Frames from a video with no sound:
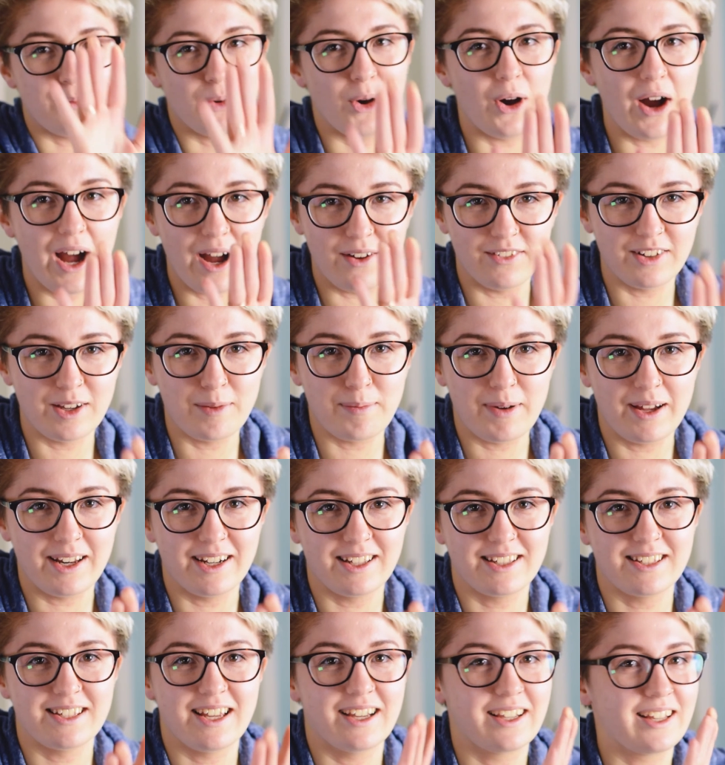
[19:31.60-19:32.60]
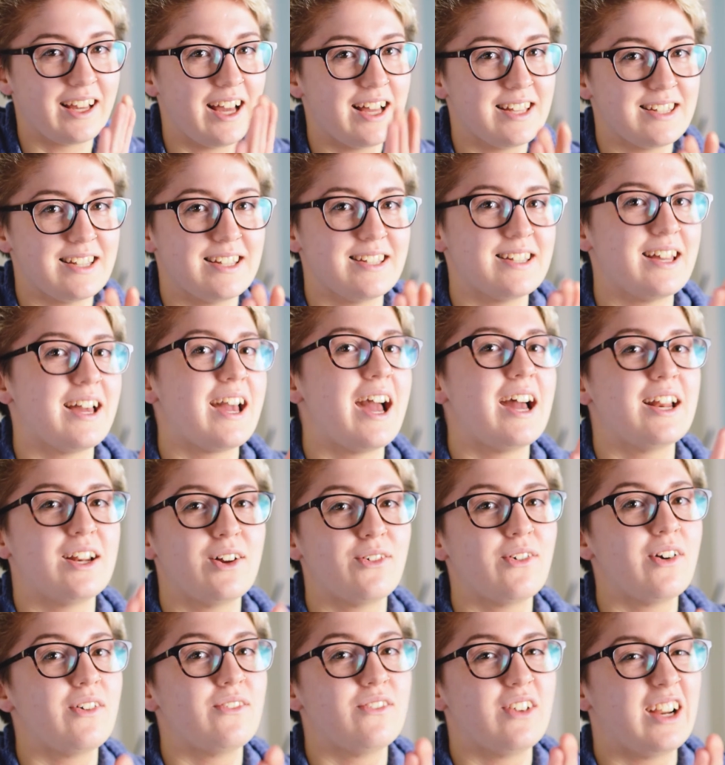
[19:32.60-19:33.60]
not having a panic attack. As I say, I
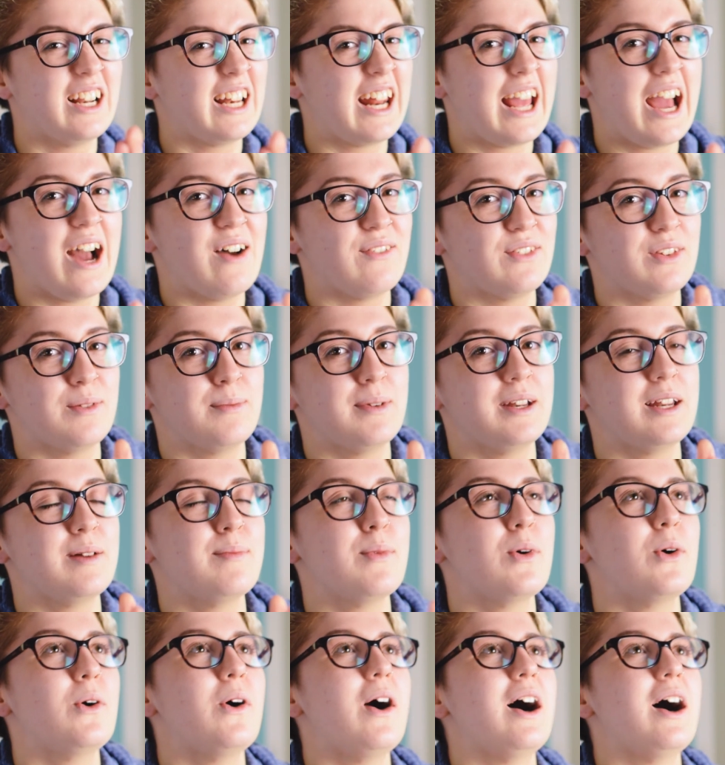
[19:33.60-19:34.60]
don't really have them anymore.